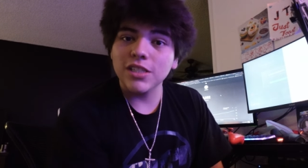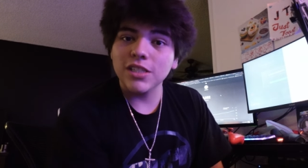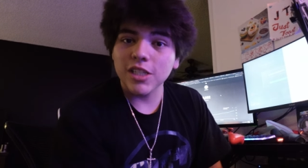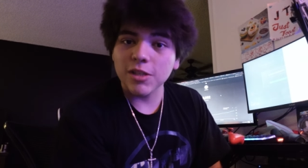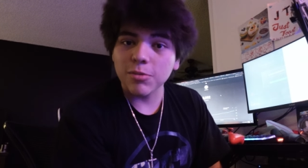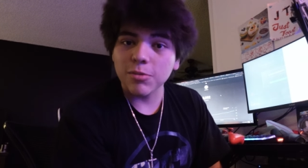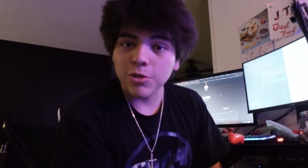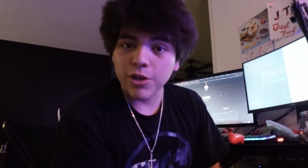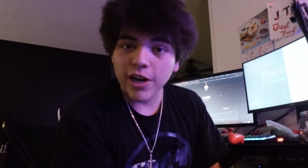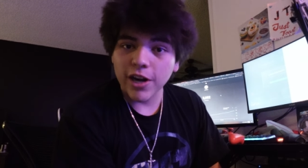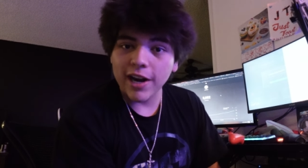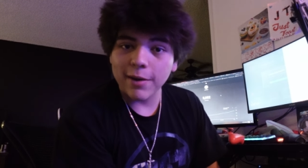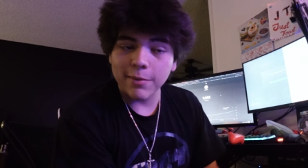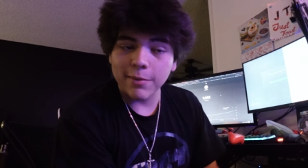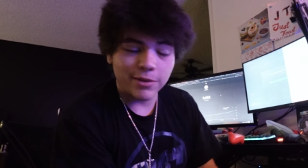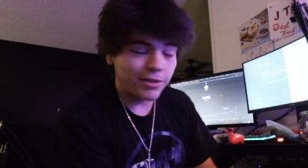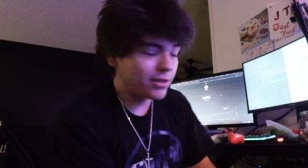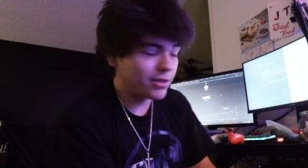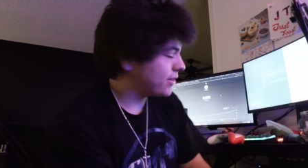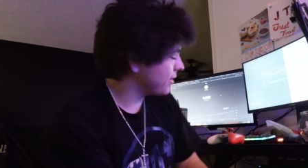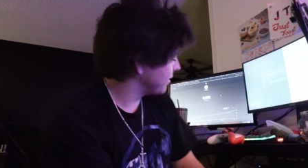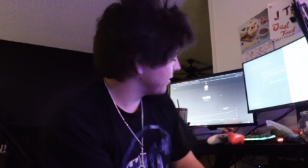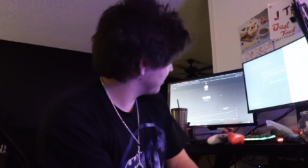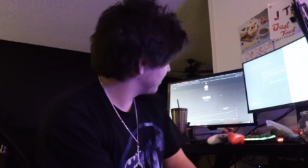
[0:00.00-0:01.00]

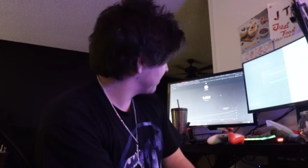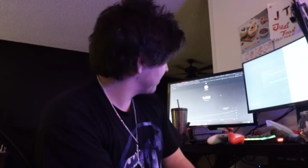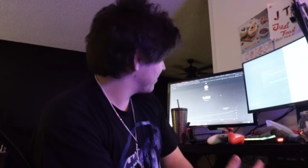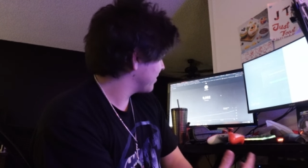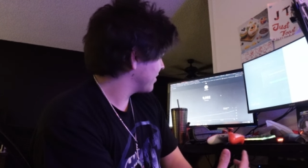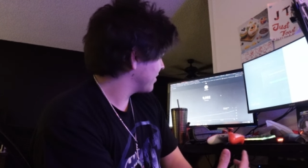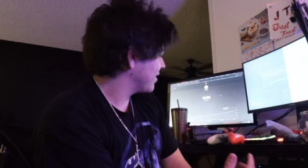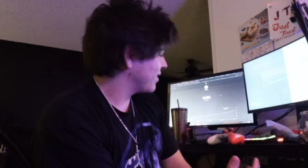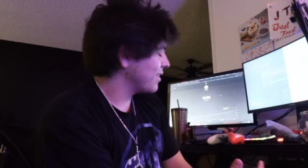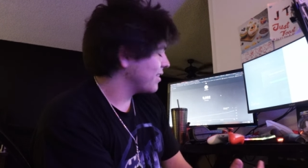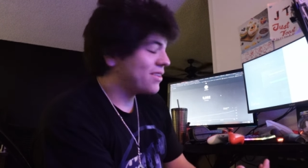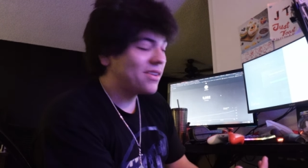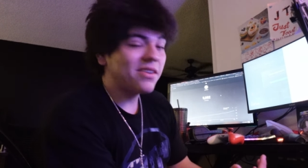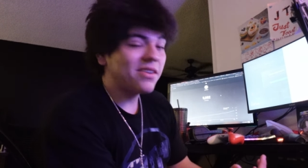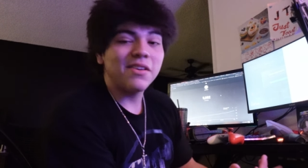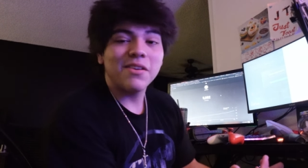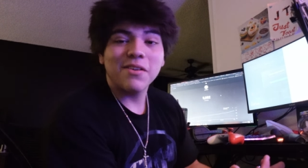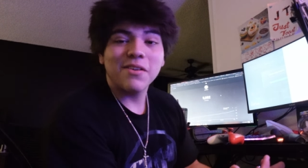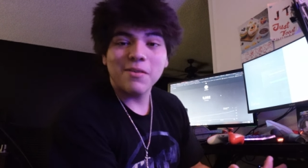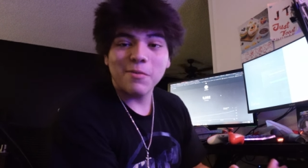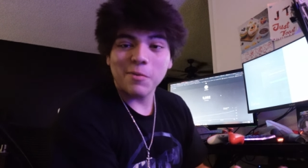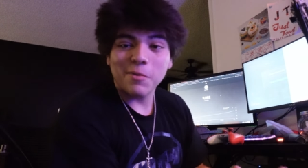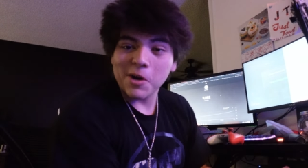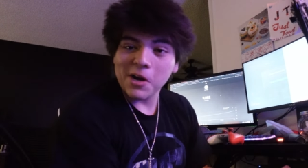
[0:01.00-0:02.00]
subscribers.
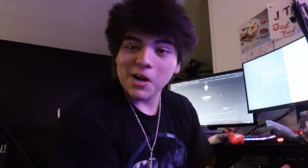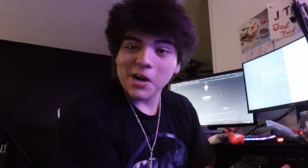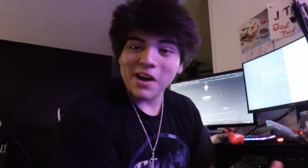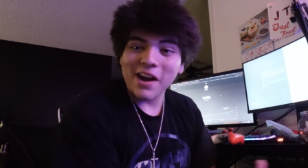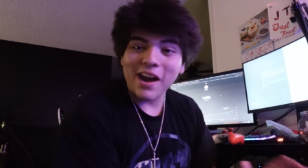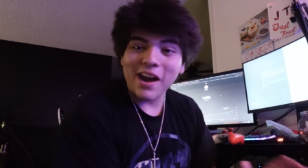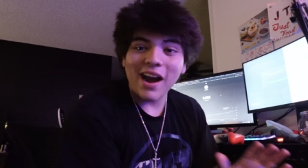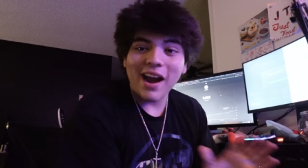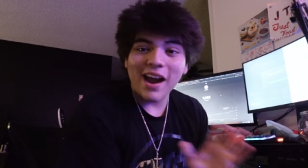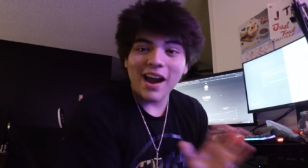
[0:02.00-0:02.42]
We're